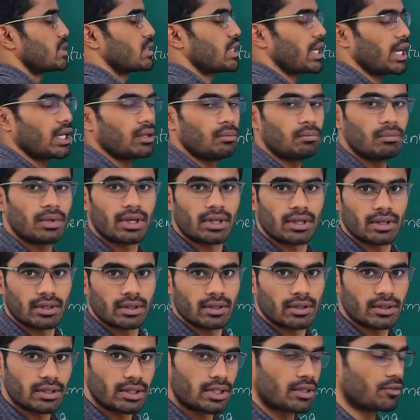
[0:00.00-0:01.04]
time
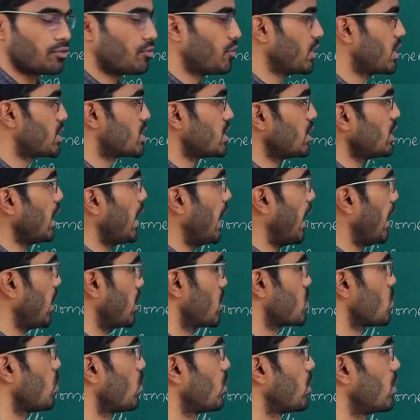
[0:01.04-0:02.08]
the friction
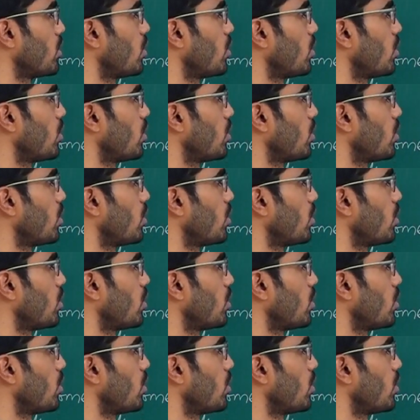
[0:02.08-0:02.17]
acts on